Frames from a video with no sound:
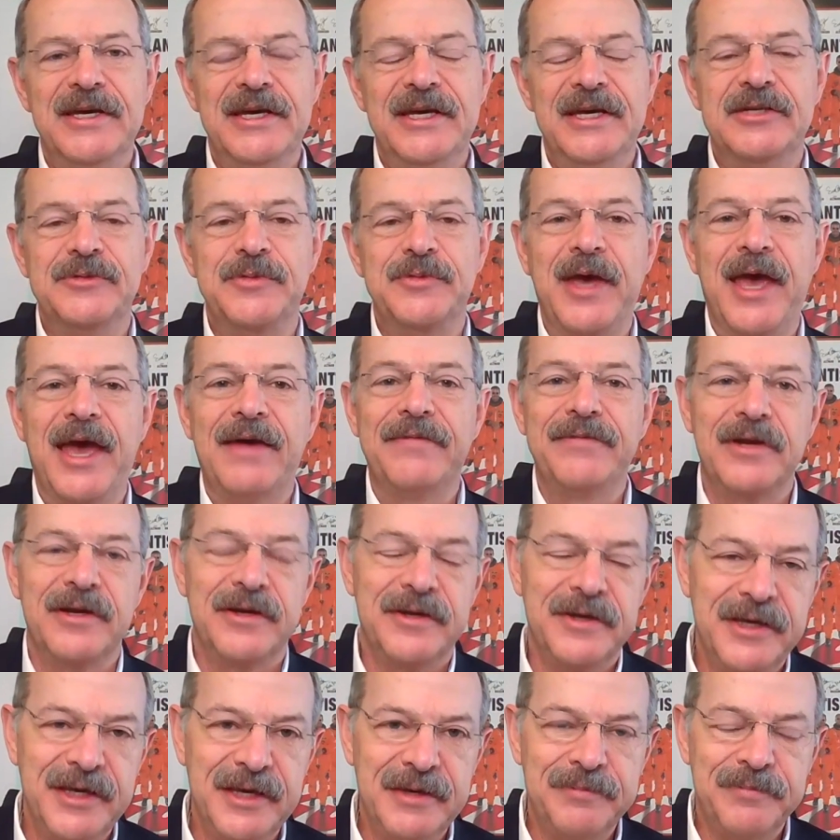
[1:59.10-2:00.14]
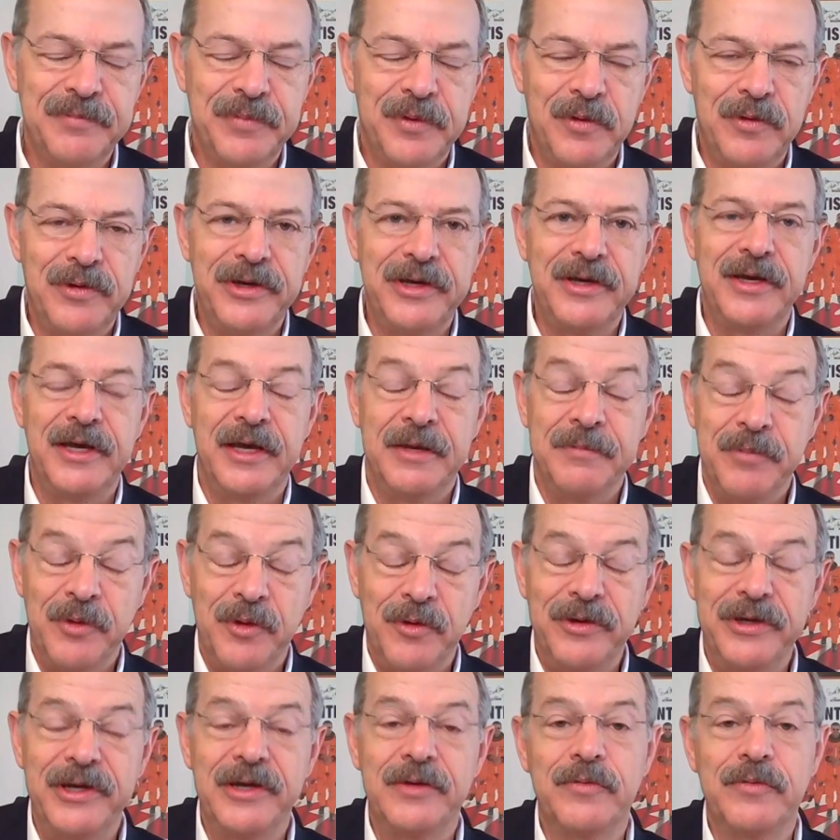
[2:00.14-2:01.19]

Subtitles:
is we have an employee